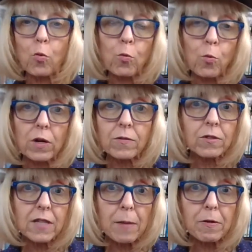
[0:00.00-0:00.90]
wonderful
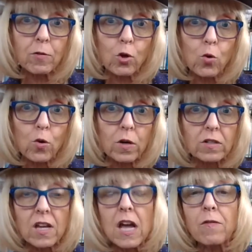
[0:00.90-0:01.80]
type of
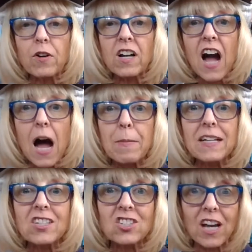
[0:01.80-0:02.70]
cures for
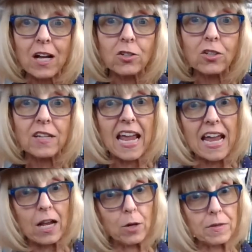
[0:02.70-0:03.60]
common childhood
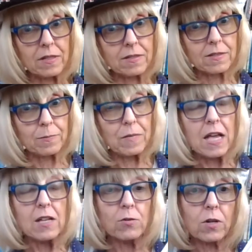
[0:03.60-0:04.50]
ailments.
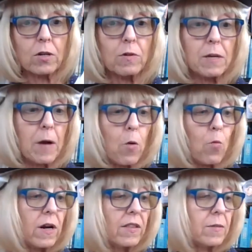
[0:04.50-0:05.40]
So we're going to read about
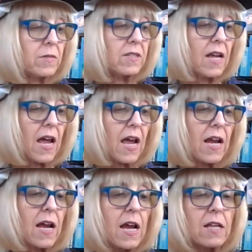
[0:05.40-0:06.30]
one of them
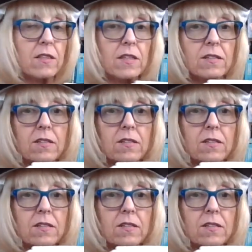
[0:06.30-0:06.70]
today. This